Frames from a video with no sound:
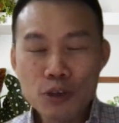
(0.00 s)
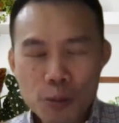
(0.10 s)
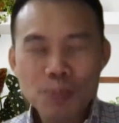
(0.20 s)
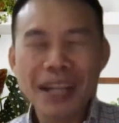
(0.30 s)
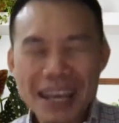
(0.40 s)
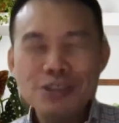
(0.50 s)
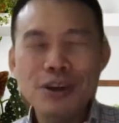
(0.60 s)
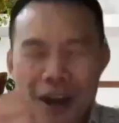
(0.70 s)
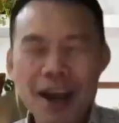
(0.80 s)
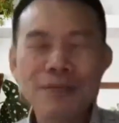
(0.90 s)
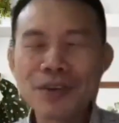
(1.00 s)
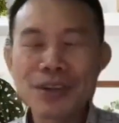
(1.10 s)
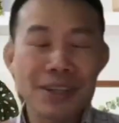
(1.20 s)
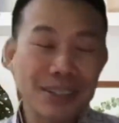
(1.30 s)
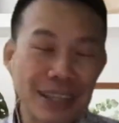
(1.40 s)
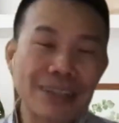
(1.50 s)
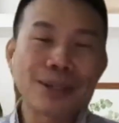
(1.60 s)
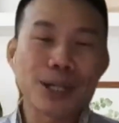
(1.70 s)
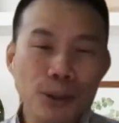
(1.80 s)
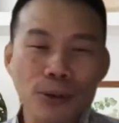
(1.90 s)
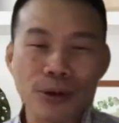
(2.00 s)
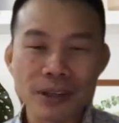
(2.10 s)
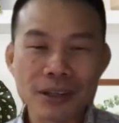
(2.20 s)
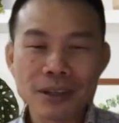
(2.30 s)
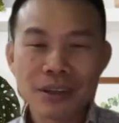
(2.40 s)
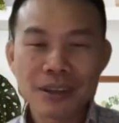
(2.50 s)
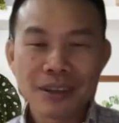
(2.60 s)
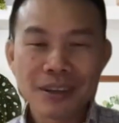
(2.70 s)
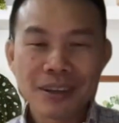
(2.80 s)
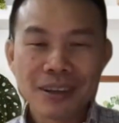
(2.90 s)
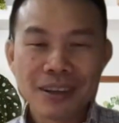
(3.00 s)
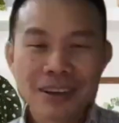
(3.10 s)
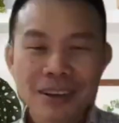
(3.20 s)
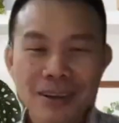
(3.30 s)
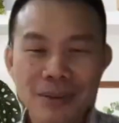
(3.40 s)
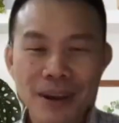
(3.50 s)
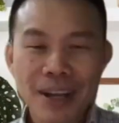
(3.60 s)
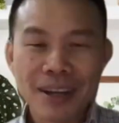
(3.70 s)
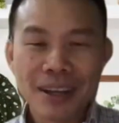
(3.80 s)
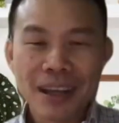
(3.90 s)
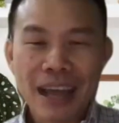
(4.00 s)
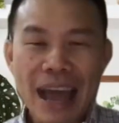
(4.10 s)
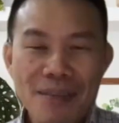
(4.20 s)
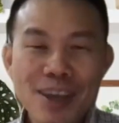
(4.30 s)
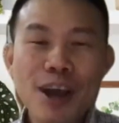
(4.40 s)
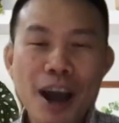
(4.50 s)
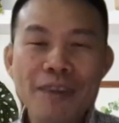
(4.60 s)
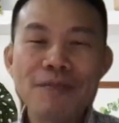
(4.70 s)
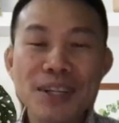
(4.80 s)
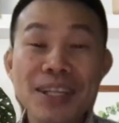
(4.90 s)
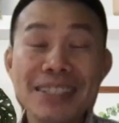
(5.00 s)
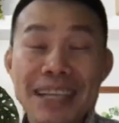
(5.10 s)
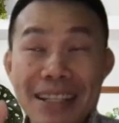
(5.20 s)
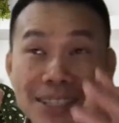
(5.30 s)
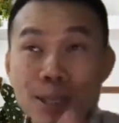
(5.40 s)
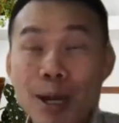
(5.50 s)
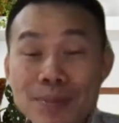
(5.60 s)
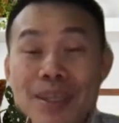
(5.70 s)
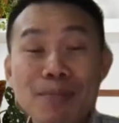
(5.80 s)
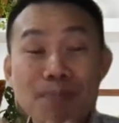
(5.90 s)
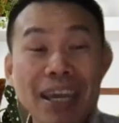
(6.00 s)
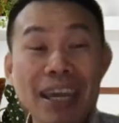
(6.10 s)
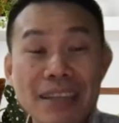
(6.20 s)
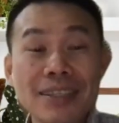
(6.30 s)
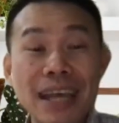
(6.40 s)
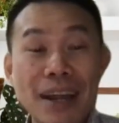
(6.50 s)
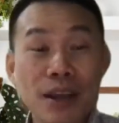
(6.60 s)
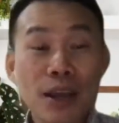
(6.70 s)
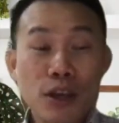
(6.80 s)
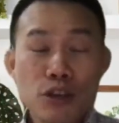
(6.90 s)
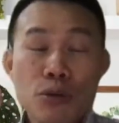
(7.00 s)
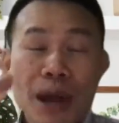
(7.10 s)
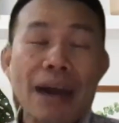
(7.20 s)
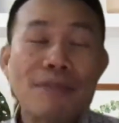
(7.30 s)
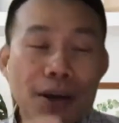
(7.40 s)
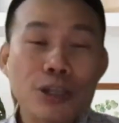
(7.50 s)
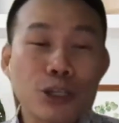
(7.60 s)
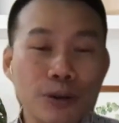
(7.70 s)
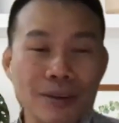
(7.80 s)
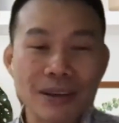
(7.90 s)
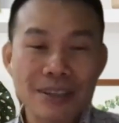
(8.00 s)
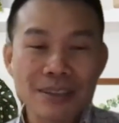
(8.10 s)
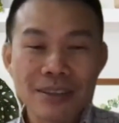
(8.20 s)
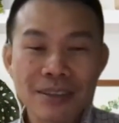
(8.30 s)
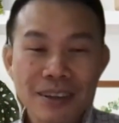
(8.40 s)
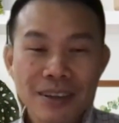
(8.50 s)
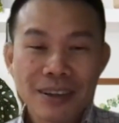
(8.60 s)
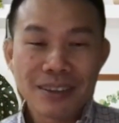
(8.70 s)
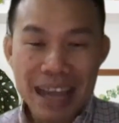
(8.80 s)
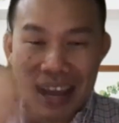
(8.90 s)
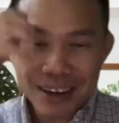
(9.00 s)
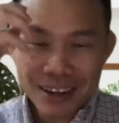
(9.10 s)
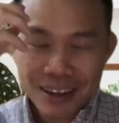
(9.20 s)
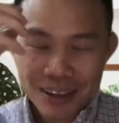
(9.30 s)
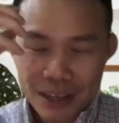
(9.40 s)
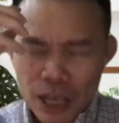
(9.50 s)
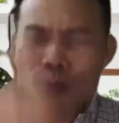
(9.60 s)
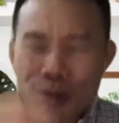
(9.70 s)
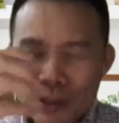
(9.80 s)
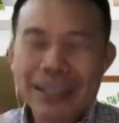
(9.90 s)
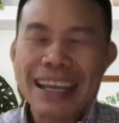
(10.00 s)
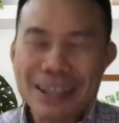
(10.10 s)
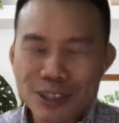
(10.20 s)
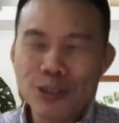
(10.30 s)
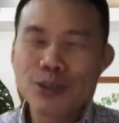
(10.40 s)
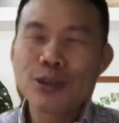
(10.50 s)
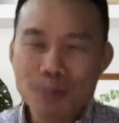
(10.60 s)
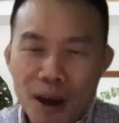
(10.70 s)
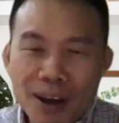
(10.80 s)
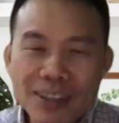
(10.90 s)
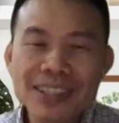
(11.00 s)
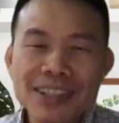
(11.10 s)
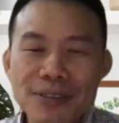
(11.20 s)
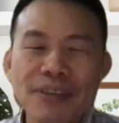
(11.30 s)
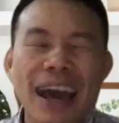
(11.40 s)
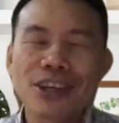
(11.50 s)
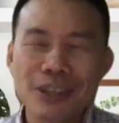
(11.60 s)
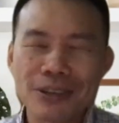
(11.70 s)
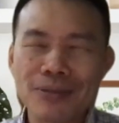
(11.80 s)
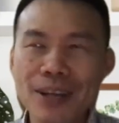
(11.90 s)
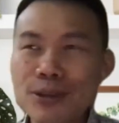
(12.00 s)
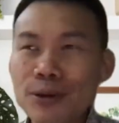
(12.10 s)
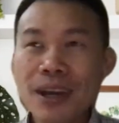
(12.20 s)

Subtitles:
place your confidence in the Lord, right? Having confidence in something means that you have assurance that it will lead to positive action, right? So,